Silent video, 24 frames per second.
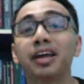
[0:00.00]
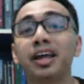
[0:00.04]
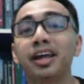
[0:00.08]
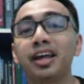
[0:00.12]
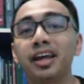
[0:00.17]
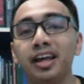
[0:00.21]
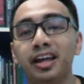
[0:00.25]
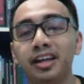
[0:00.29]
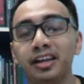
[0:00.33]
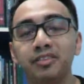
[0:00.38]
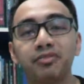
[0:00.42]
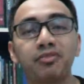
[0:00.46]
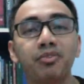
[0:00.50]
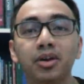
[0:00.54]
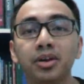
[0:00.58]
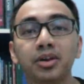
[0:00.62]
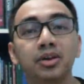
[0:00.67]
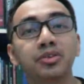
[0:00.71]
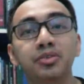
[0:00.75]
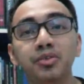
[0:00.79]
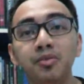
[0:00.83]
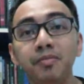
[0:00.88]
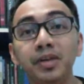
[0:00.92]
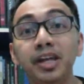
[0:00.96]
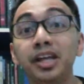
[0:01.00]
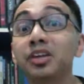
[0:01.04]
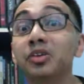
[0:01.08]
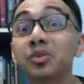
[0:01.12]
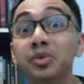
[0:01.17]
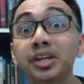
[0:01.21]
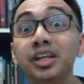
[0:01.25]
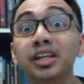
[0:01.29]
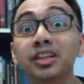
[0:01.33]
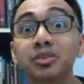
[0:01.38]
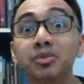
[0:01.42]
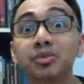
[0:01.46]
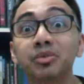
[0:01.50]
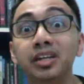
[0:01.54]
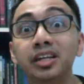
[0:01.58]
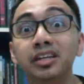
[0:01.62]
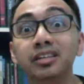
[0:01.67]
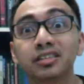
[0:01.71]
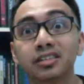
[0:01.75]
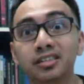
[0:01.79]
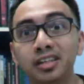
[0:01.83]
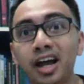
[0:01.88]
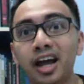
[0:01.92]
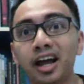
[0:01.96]
And if you are the crewmate, you need to
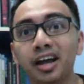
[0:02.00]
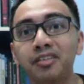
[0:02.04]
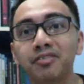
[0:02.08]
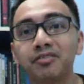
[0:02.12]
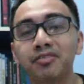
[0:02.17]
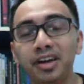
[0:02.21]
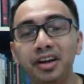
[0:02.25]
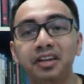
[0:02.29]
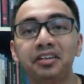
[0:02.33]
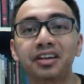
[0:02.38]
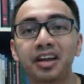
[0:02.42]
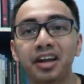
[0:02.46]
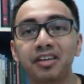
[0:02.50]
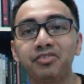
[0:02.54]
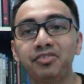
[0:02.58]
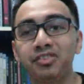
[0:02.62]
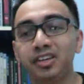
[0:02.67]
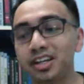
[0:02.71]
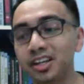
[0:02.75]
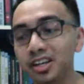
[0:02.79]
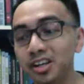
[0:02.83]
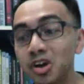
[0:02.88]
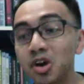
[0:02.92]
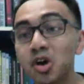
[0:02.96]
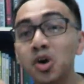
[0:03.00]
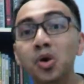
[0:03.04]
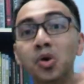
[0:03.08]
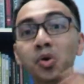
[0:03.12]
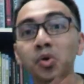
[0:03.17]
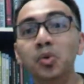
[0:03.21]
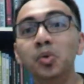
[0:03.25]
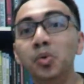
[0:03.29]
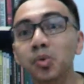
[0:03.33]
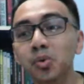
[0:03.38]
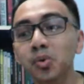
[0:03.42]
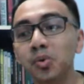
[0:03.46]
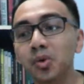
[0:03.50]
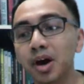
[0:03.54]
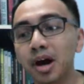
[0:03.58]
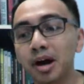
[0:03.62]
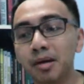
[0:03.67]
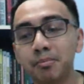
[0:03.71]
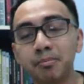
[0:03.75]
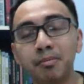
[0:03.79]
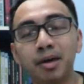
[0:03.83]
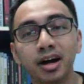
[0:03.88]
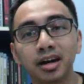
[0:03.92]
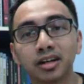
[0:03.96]
decide very carefully who
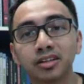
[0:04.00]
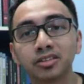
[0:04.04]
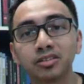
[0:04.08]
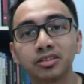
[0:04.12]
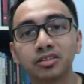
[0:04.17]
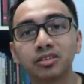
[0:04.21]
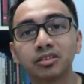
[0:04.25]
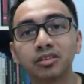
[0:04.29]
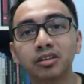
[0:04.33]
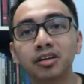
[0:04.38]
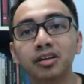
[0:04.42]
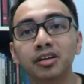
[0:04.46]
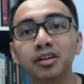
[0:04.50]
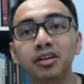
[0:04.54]
amongst